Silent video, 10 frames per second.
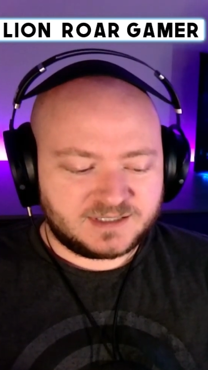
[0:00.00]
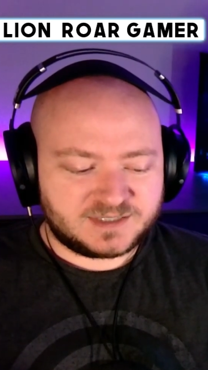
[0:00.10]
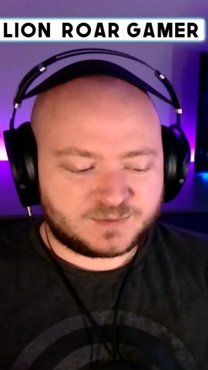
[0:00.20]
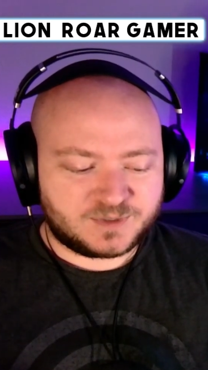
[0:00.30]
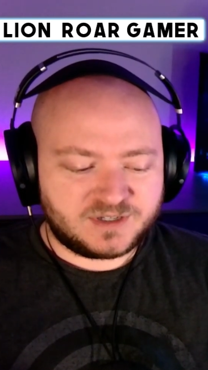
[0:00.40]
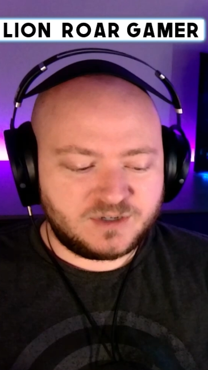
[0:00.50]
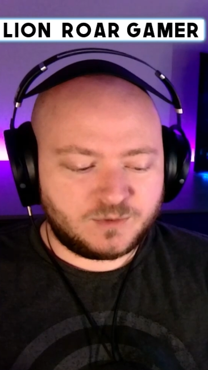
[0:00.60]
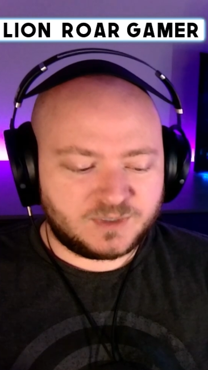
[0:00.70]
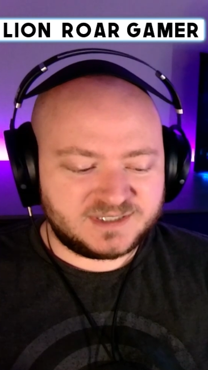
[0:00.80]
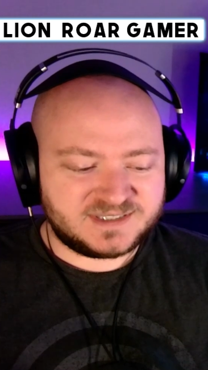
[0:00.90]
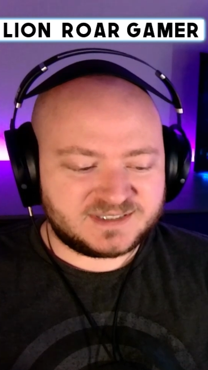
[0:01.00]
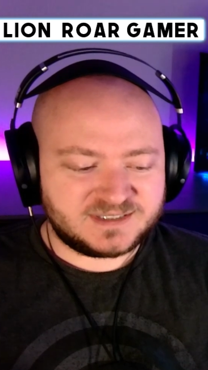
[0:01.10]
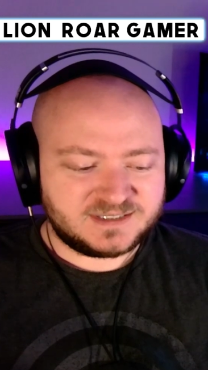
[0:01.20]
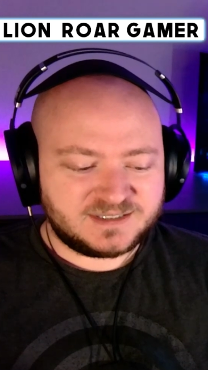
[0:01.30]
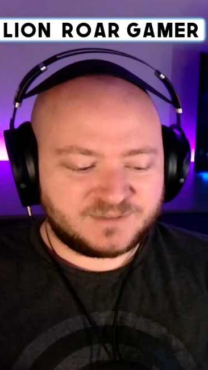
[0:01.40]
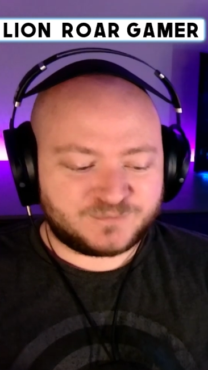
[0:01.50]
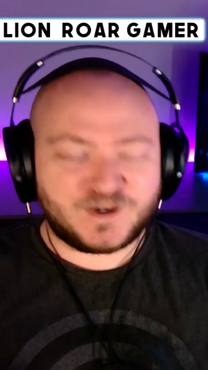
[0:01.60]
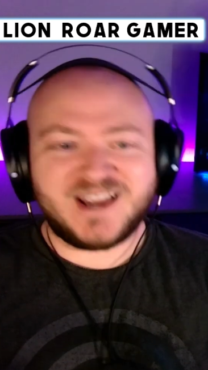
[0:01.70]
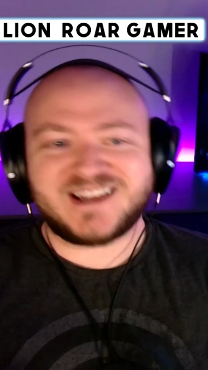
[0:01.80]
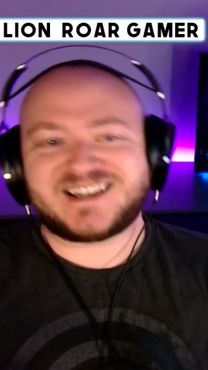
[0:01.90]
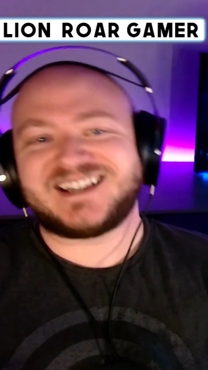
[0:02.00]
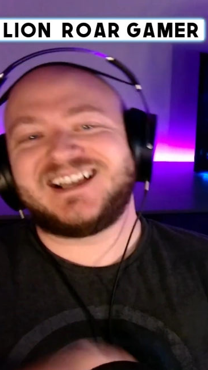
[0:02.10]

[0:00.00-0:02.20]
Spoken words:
It's one of the new ones. Frank!